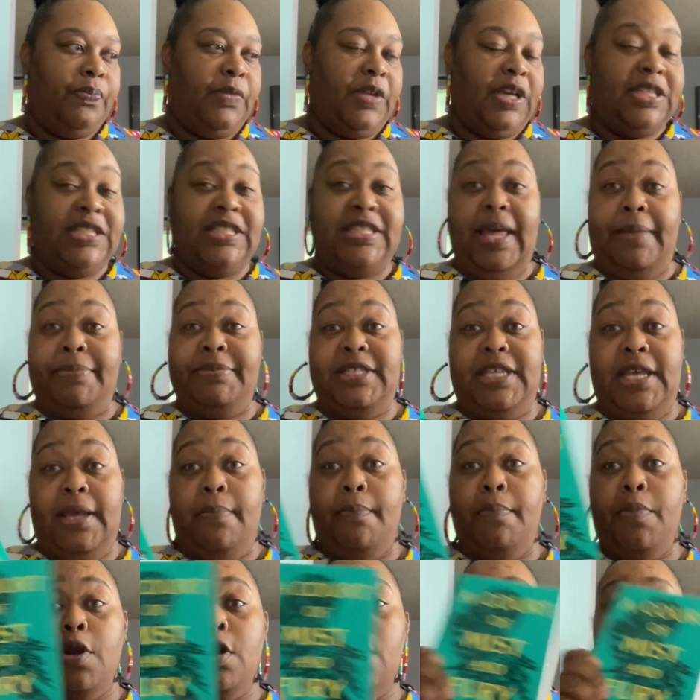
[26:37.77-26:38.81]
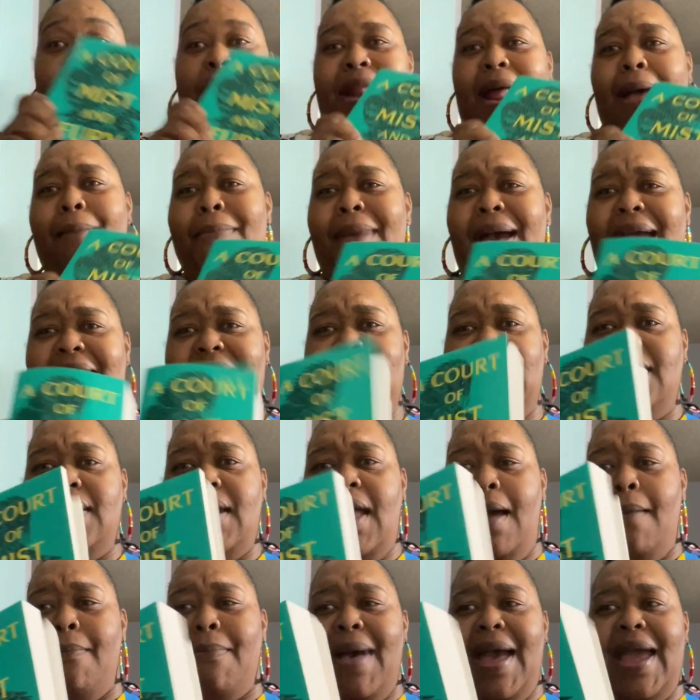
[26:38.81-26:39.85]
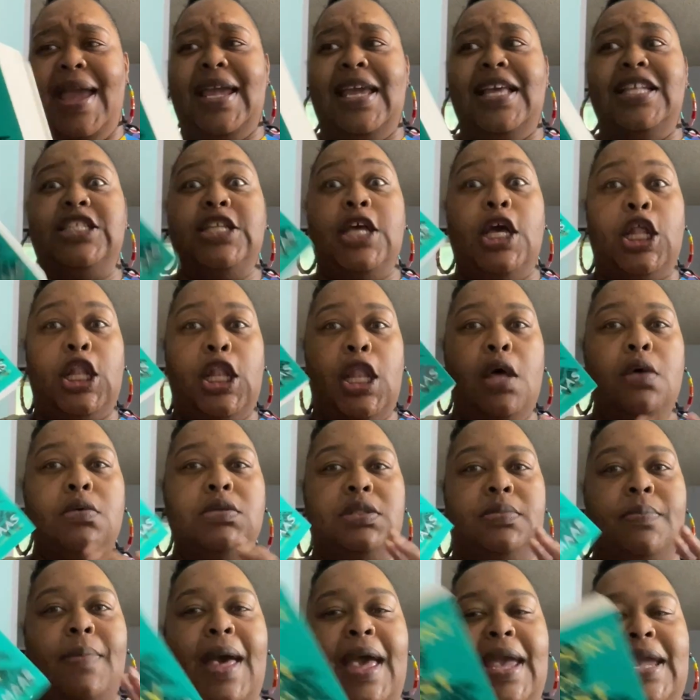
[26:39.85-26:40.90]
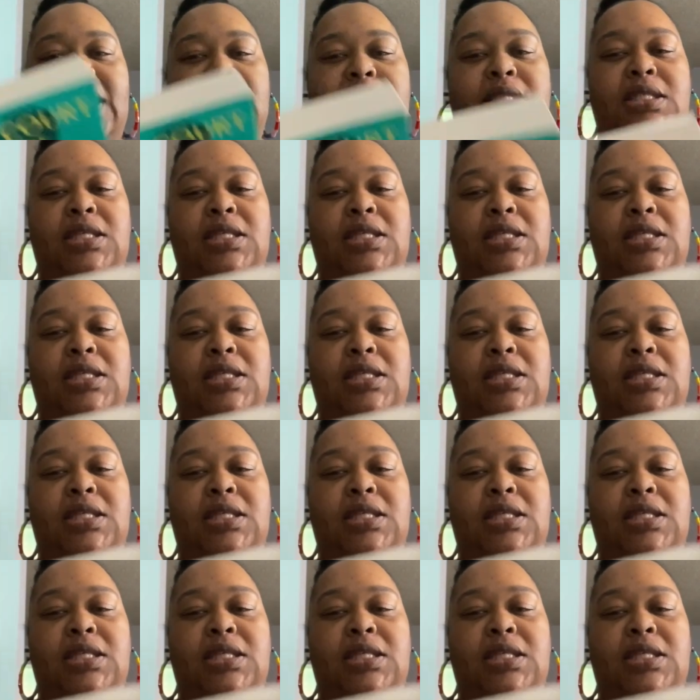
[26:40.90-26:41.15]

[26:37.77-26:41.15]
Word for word: September, but I might, I might, it's a close might.